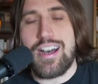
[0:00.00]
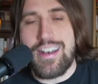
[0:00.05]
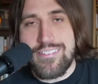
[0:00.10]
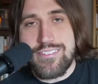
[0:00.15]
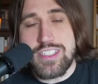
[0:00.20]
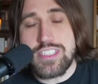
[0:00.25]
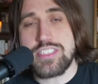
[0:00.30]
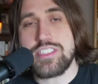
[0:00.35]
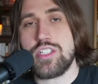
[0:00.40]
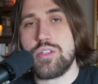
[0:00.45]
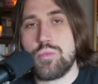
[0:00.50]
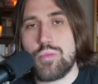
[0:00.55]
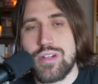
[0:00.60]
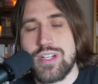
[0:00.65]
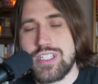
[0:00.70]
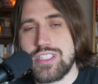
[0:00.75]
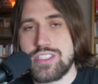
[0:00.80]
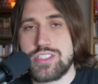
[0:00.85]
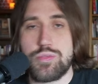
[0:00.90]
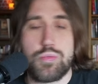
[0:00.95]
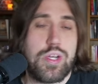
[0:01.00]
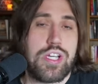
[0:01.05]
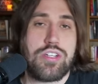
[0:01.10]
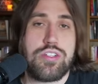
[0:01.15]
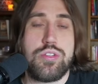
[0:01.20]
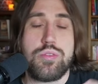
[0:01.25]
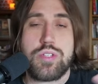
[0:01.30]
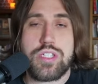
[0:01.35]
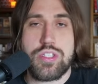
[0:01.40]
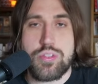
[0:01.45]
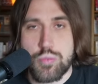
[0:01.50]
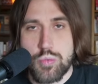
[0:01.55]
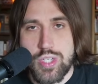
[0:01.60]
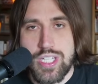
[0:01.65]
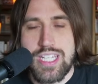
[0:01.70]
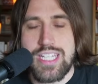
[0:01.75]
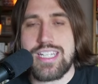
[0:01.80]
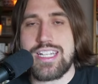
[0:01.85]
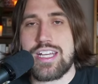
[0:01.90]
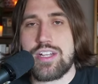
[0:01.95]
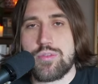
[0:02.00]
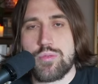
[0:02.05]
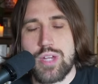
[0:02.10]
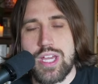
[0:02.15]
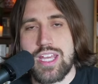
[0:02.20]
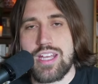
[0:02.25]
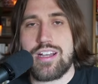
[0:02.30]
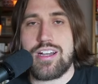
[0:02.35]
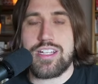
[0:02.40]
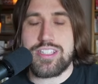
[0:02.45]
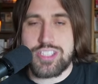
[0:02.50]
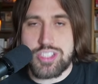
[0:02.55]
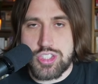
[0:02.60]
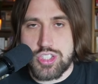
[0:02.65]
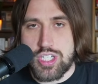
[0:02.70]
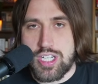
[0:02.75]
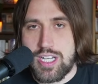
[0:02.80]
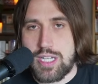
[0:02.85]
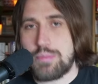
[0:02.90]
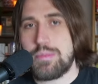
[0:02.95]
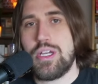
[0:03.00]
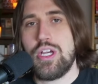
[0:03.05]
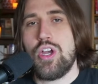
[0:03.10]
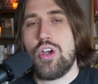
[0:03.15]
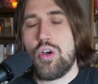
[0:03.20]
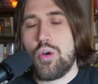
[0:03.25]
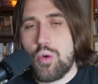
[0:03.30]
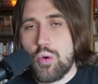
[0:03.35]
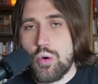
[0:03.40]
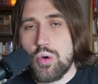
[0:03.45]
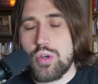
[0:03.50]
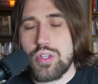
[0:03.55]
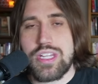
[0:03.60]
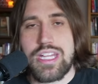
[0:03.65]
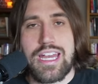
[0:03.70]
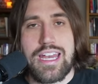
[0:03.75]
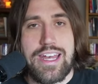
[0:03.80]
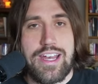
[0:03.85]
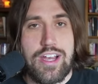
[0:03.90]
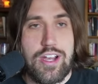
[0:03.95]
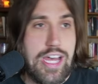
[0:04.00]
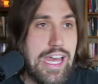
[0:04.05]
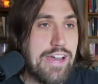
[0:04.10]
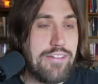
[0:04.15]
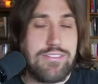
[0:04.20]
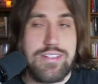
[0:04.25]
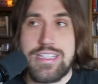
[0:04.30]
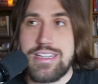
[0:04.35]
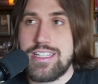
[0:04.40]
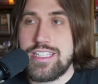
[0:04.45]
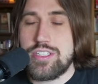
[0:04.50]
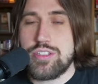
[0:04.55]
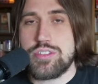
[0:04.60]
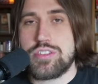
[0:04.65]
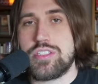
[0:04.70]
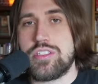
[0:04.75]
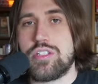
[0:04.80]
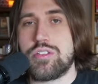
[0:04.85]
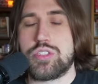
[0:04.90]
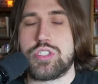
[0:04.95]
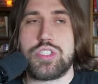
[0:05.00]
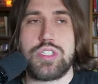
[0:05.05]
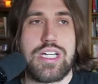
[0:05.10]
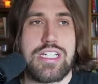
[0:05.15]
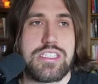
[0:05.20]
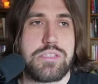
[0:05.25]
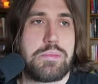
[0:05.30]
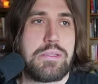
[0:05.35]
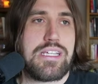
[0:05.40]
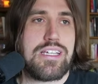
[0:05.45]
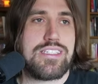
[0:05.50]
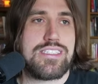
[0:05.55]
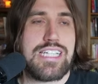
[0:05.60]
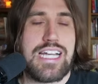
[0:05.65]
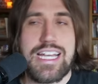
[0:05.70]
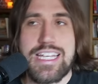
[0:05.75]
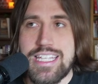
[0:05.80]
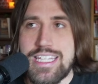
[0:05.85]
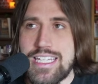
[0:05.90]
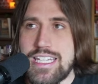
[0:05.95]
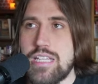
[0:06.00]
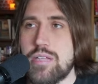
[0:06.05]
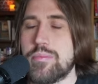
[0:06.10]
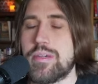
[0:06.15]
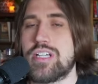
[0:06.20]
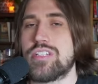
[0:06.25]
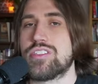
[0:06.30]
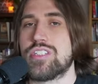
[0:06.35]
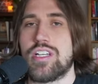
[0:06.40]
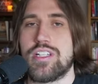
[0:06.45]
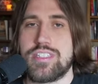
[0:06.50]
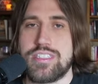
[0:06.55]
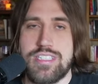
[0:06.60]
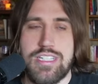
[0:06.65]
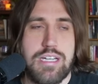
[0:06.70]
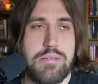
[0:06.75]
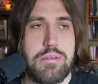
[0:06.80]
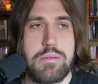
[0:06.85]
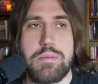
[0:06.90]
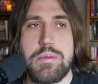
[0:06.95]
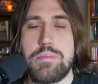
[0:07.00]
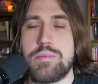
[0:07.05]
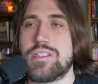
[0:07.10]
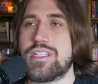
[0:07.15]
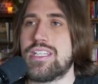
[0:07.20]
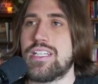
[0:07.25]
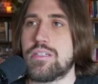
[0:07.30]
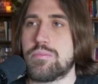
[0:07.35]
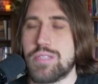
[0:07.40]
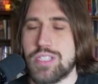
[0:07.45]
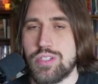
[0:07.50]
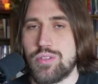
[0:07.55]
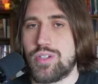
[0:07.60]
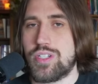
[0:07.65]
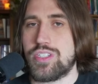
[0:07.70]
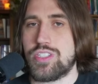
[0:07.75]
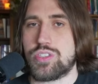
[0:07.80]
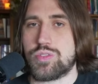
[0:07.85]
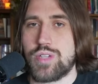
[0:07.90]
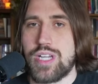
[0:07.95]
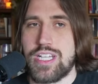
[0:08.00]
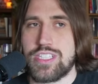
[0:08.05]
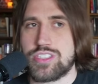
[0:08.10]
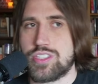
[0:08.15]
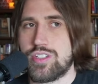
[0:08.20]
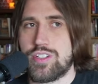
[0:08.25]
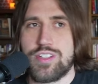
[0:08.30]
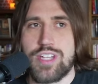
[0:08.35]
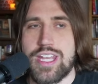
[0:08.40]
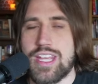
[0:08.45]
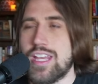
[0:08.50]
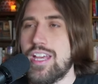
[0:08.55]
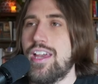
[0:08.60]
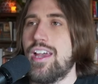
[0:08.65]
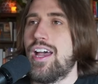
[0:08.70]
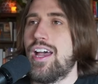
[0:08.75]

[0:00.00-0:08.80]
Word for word: Obviously, ones where you can read and write on the job, or that have little to no stress because I get emails all the time and people hear me go on these rants and they're like,